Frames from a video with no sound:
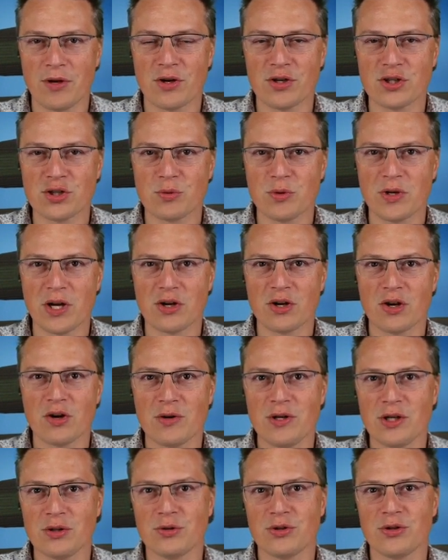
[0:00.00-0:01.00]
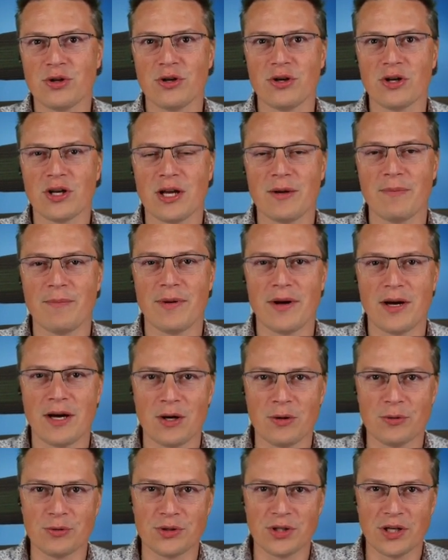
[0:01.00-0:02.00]
Because we are going to talk
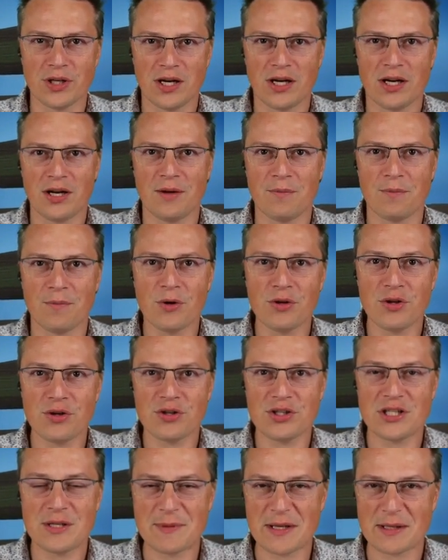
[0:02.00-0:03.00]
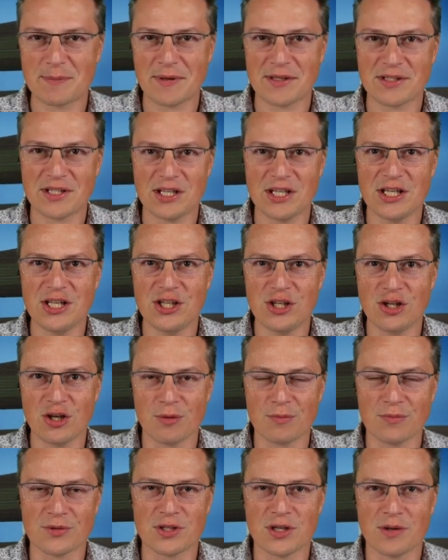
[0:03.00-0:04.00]
about modern C++
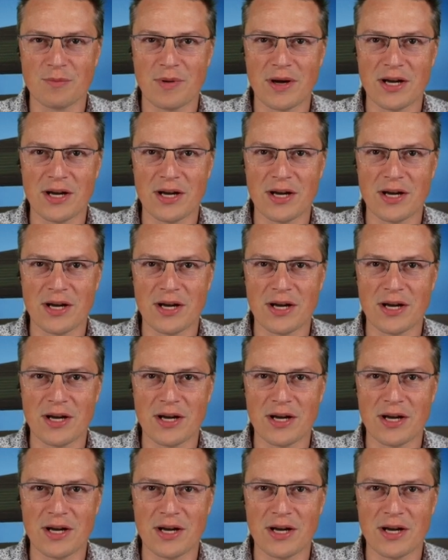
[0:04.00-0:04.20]
idioms.